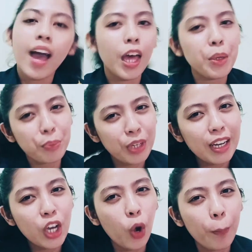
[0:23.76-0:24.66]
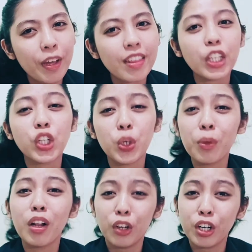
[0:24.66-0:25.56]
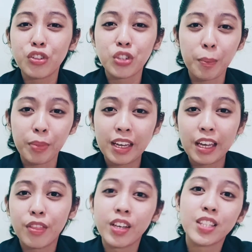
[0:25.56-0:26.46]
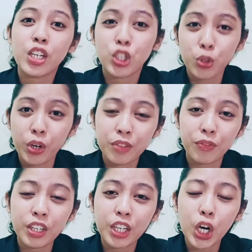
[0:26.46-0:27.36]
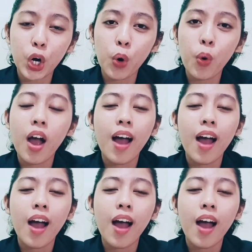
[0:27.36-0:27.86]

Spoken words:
And I'm really hoping that you will learn something in this short video.